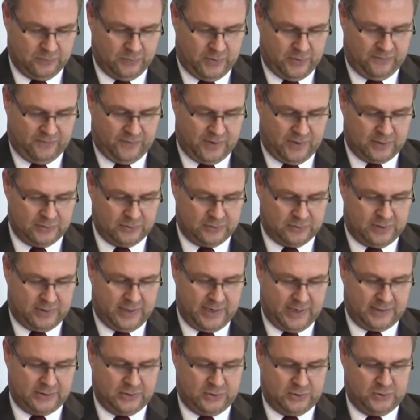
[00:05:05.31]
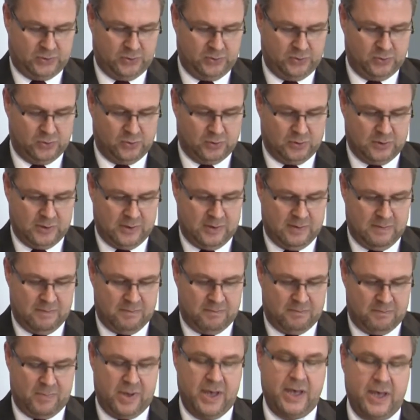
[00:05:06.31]
we found there are two
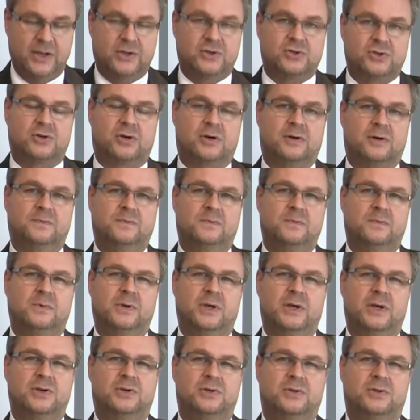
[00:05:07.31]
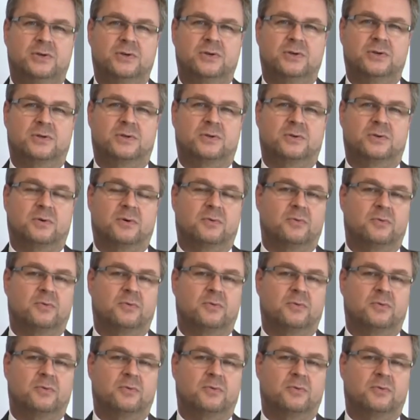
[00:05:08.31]
major issues